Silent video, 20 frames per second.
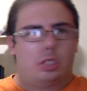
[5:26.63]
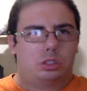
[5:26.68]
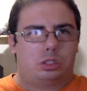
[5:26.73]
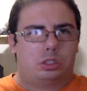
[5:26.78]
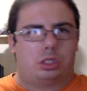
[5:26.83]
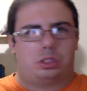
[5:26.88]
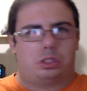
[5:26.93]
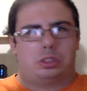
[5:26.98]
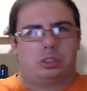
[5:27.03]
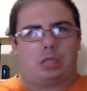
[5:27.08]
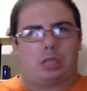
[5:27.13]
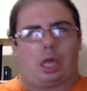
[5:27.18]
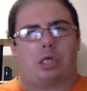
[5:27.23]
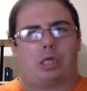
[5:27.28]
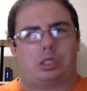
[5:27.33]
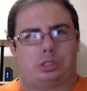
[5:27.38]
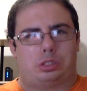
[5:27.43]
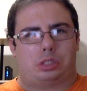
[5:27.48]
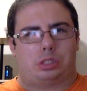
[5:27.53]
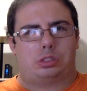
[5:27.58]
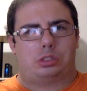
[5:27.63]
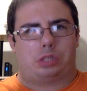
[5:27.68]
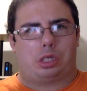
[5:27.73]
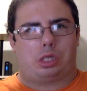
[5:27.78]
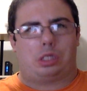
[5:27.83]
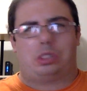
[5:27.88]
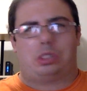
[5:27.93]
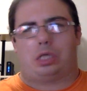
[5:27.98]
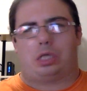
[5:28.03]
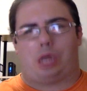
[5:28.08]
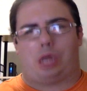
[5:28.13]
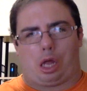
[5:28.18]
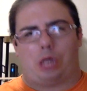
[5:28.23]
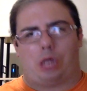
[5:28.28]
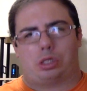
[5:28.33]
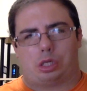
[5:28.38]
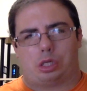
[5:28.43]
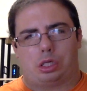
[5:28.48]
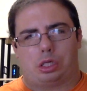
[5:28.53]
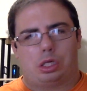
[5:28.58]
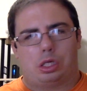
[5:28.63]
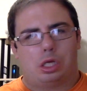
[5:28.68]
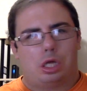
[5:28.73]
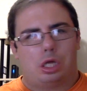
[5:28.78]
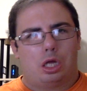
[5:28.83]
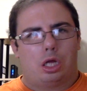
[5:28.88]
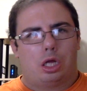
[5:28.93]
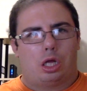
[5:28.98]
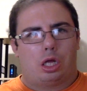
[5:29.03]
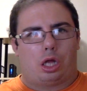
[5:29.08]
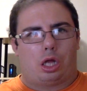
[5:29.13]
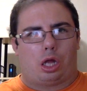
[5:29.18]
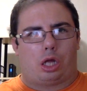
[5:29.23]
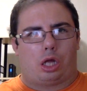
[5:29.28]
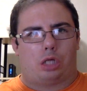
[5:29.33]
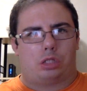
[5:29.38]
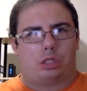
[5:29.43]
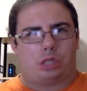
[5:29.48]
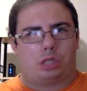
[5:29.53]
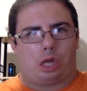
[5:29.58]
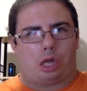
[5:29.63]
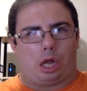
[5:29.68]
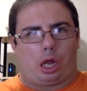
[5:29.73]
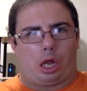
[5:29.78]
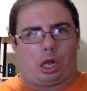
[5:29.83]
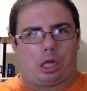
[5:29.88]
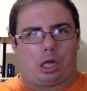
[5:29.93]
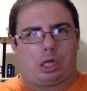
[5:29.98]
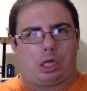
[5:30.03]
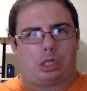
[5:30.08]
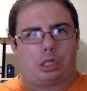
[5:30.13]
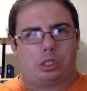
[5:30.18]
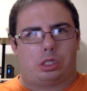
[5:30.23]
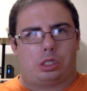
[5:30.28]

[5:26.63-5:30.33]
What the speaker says: just buying something to have it. I